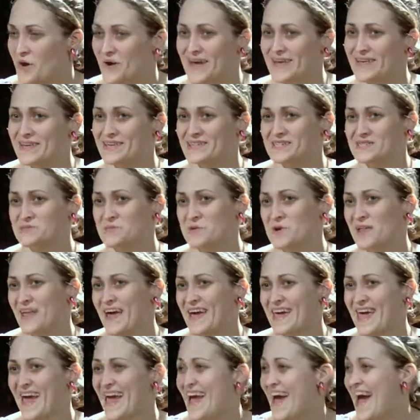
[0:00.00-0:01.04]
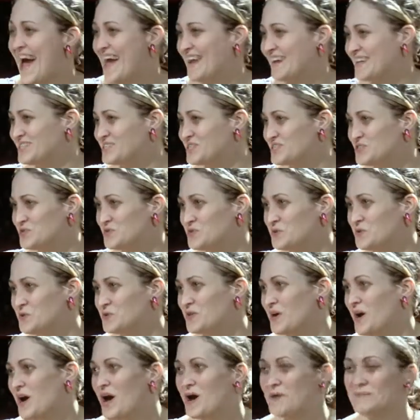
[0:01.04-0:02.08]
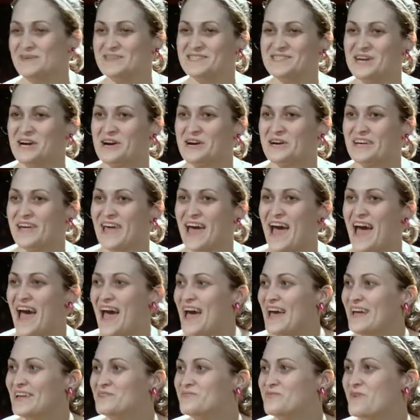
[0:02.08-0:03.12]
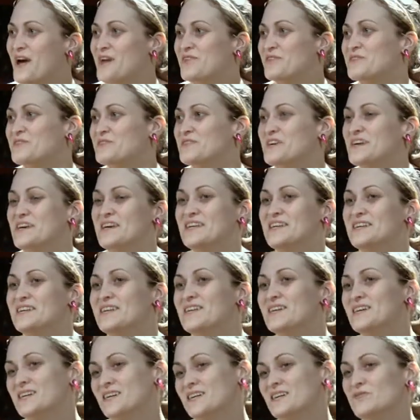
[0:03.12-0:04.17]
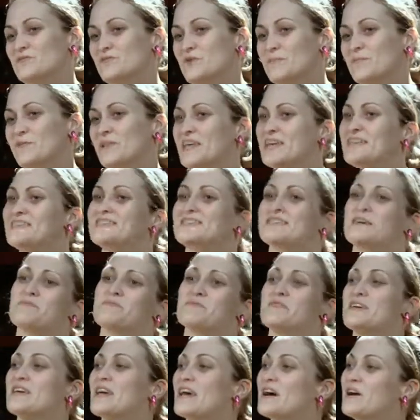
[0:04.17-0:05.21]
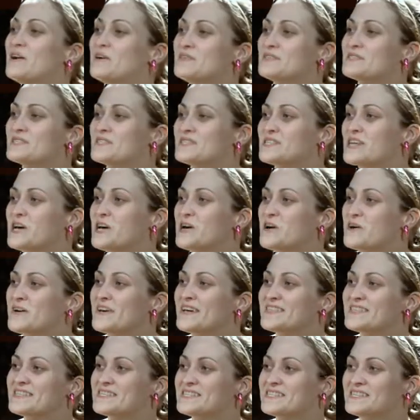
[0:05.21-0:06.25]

it's more like I added to the hobbies I already had rather than replace something else. So it's,